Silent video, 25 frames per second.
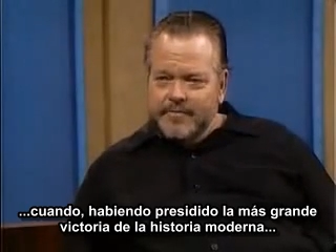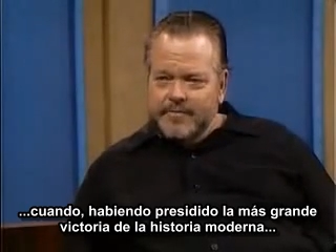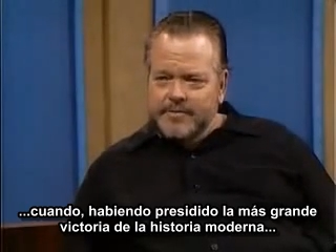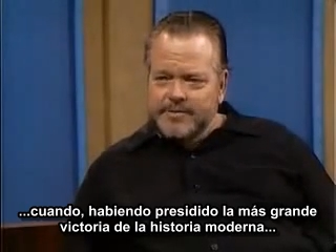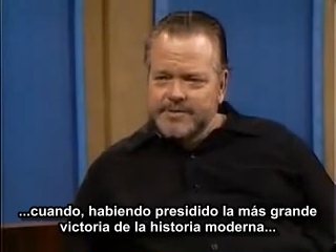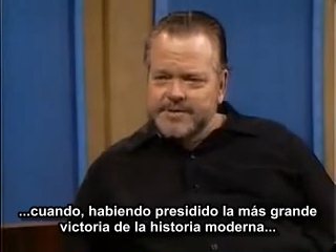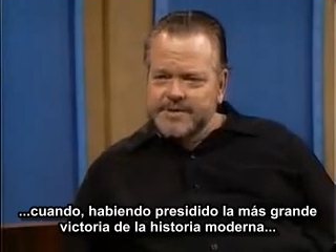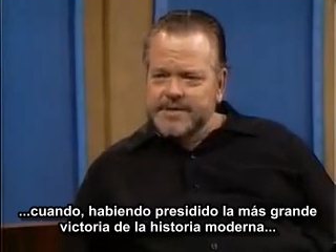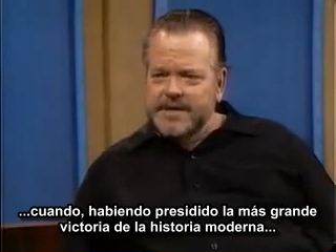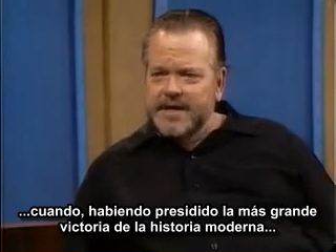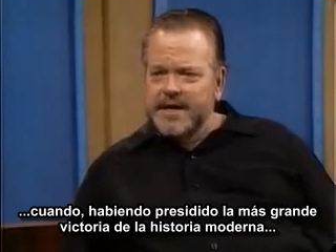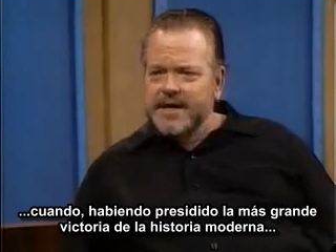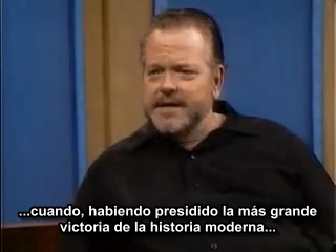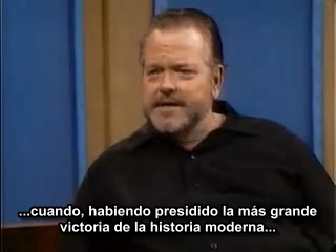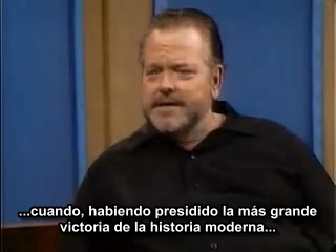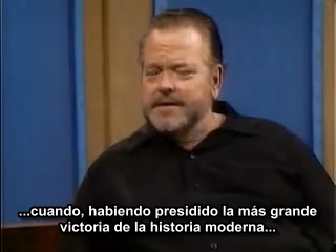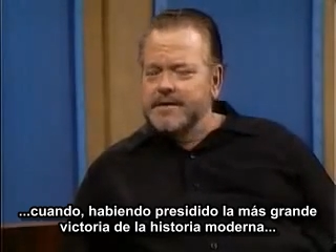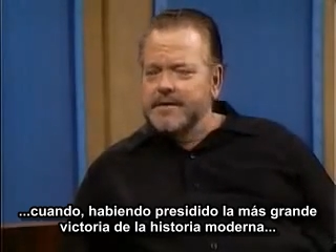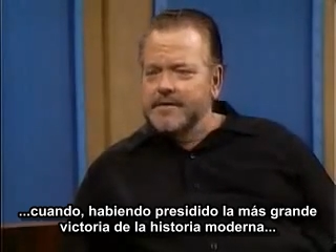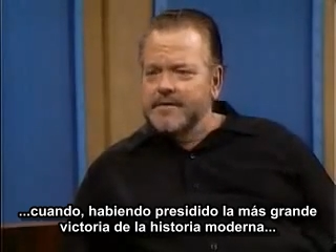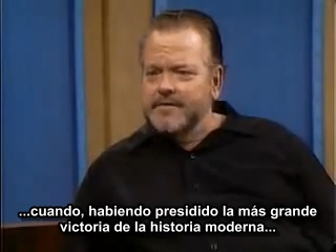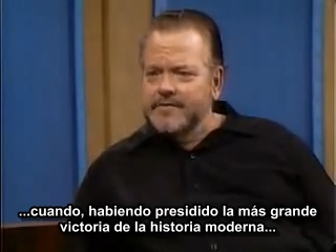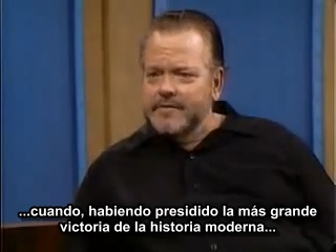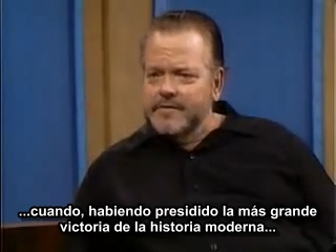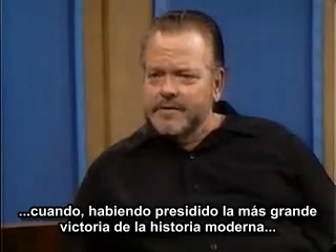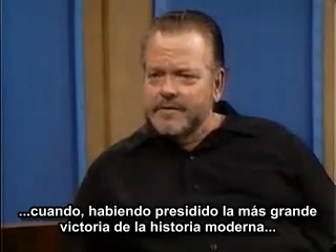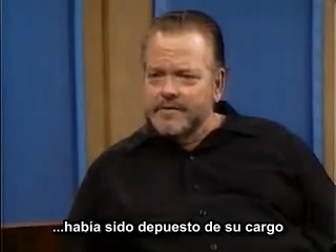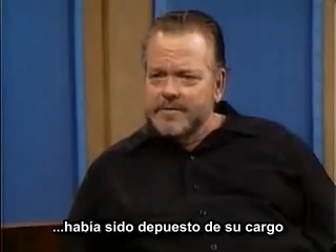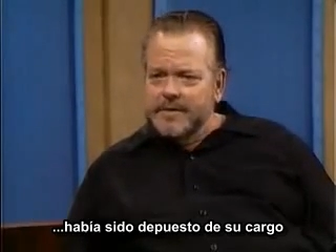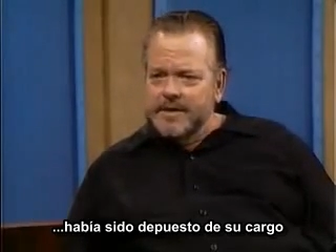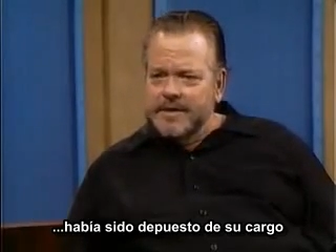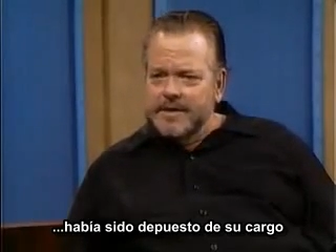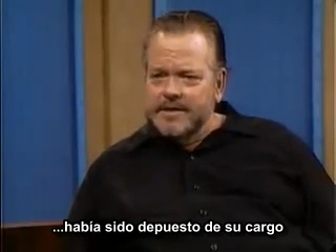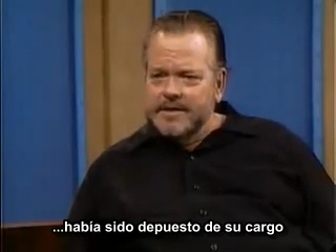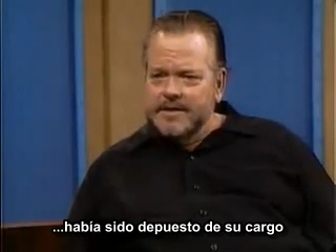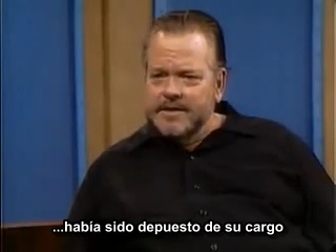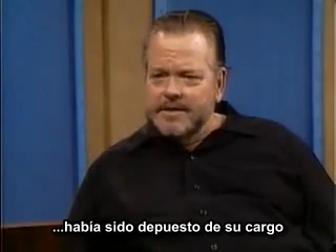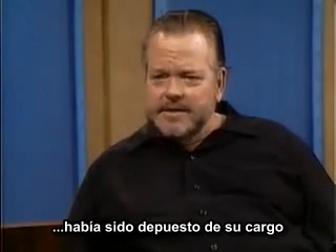presided over in
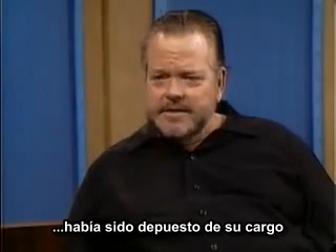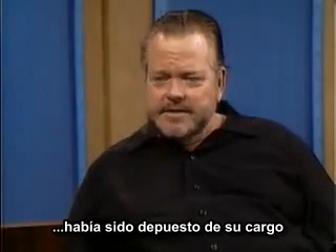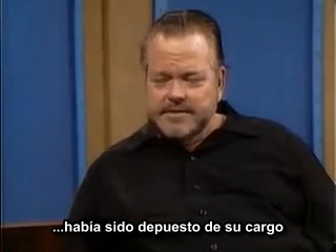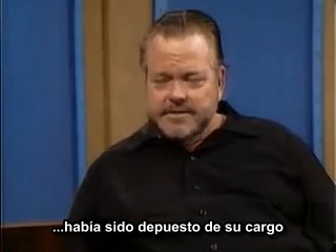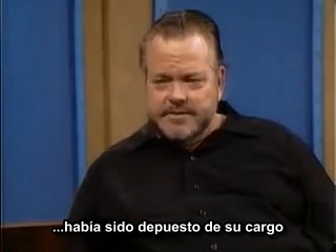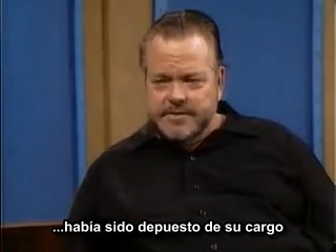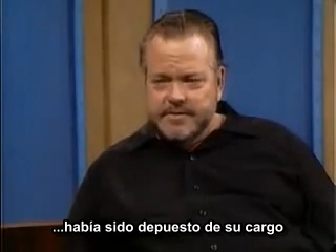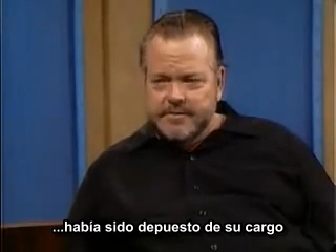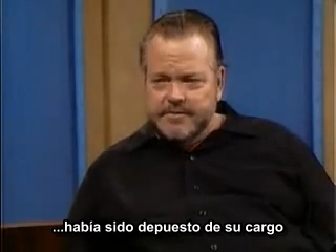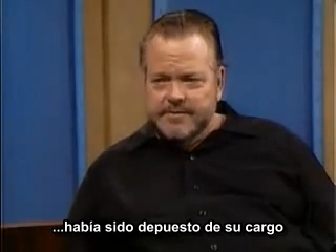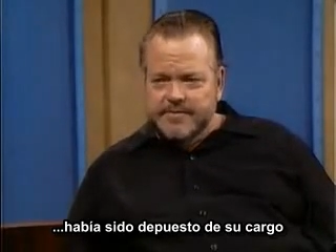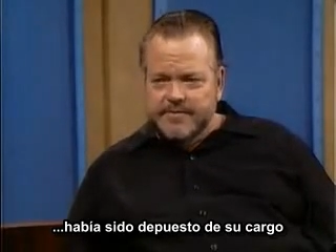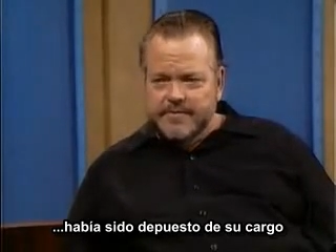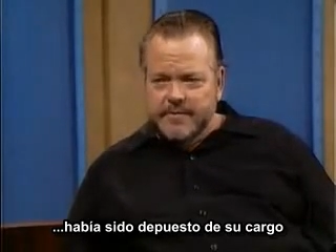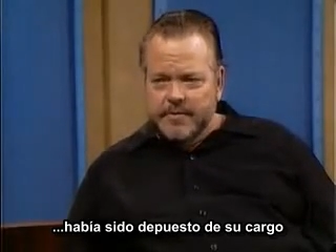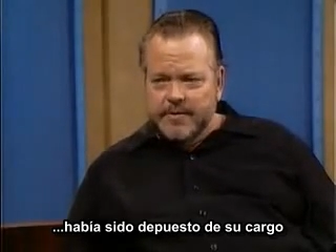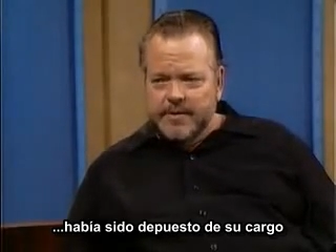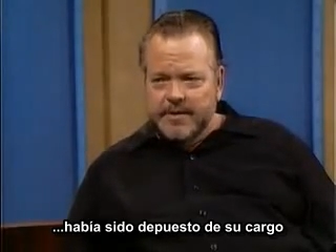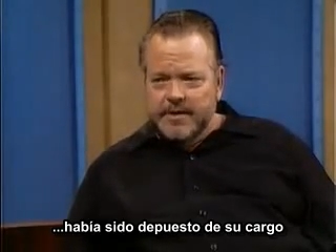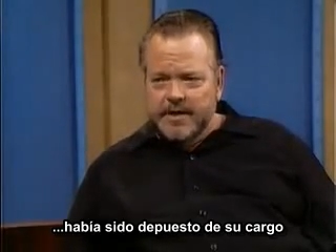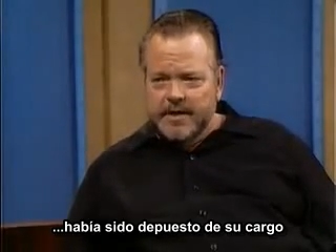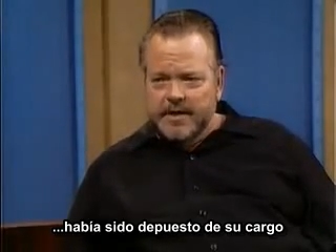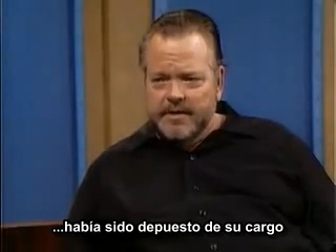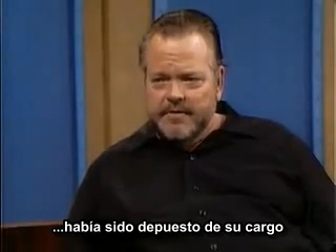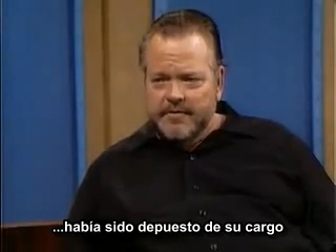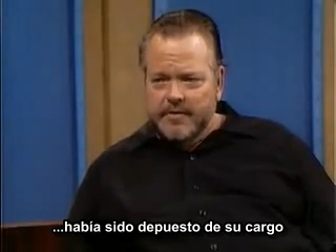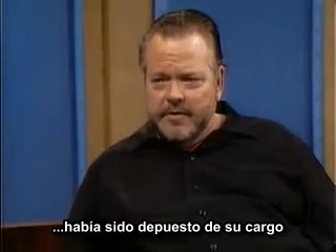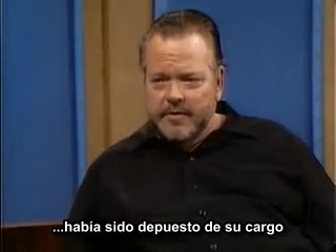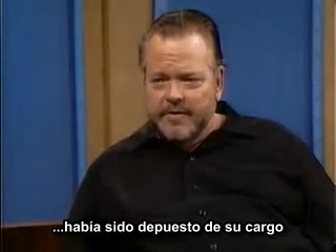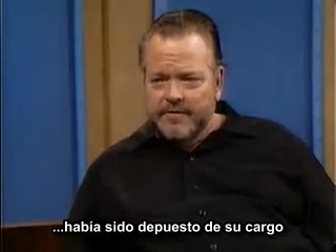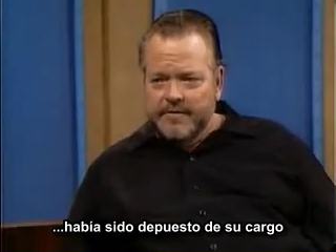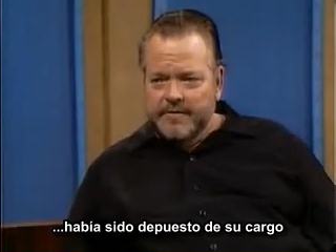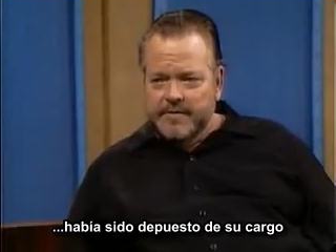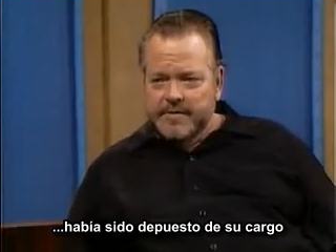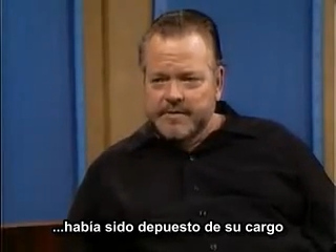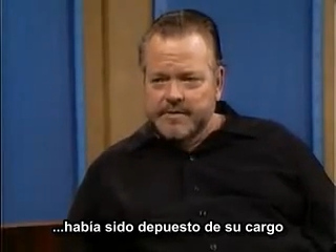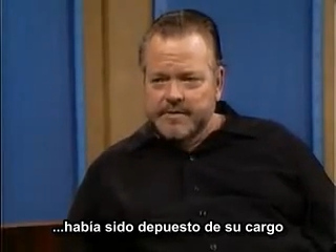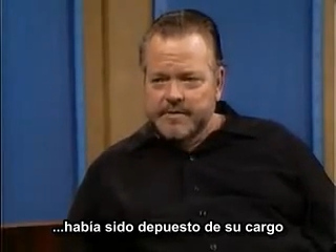modern history, was voted out of
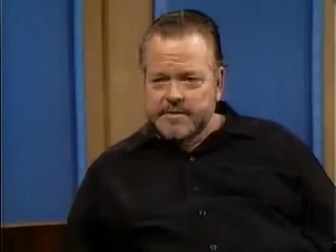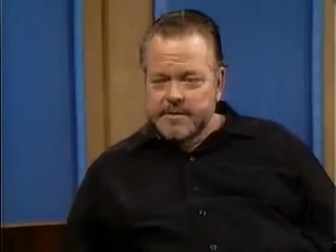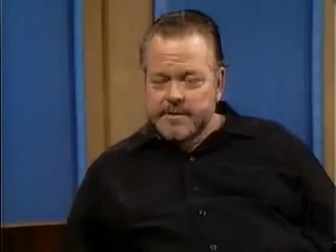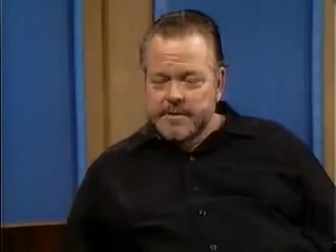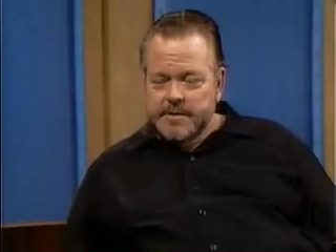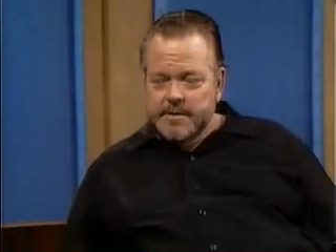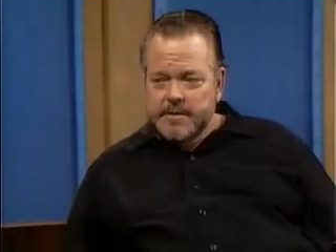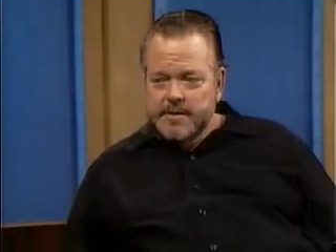office.